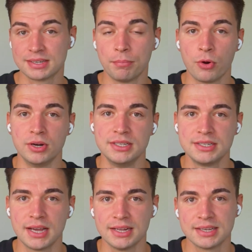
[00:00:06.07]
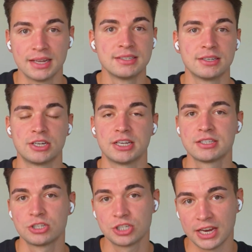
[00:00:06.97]
important details, and suggests
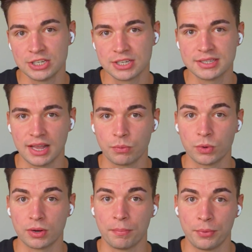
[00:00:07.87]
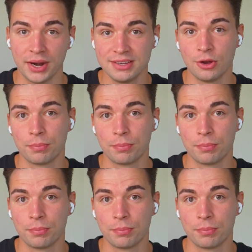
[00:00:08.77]
changes that would break your